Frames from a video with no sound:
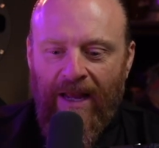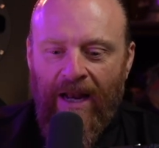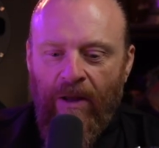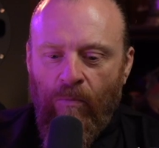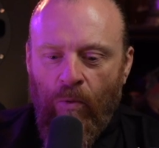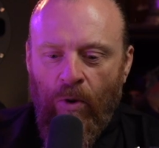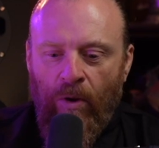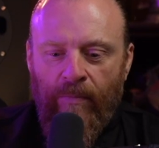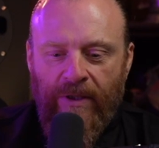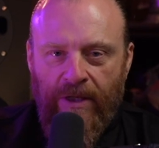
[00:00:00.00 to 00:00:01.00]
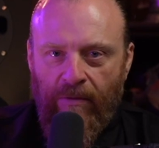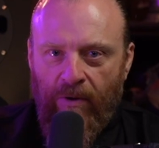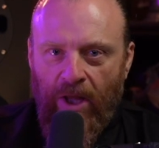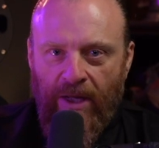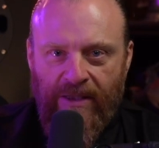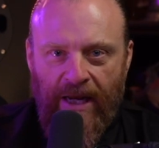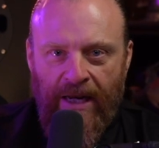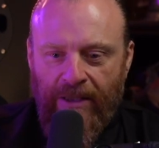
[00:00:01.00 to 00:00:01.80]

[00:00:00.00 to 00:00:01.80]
And it will materialize in